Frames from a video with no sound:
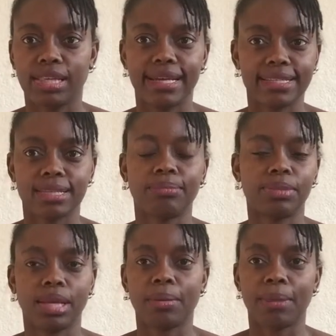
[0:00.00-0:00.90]
then
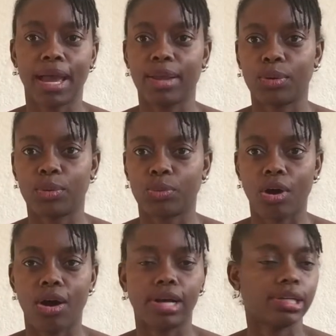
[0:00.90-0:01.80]
something might go
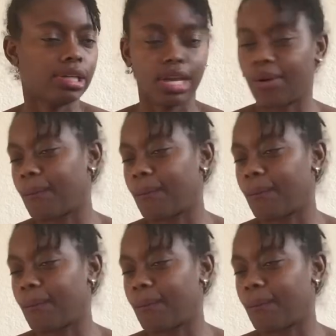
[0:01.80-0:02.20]
wrong. No.